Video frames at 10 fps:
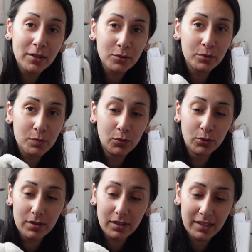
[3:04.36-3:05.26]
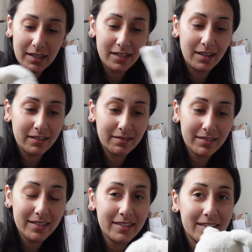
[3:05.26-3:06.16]
daughter was born. So this is like
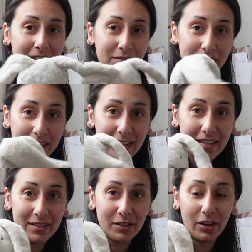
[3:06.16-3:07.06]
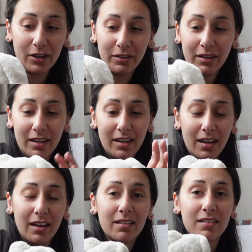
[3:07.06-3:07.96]
seven years ago.
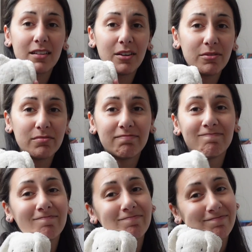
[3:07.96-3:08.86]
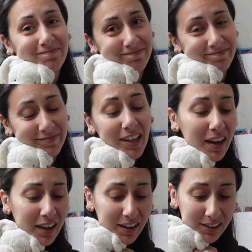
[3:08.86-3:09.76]
So, yeah.
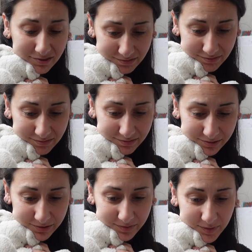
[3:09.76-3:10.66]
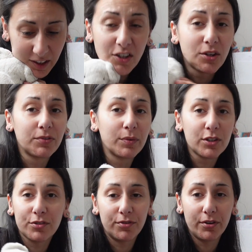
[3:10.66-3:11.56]
I don't think we
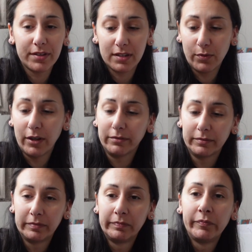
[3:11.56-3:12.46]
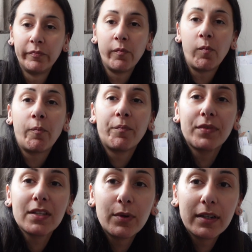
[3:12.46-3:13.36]
should throw this one.
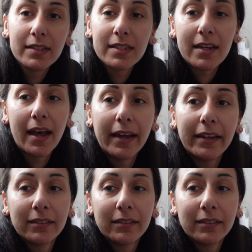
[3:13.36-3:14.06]
This one can stay.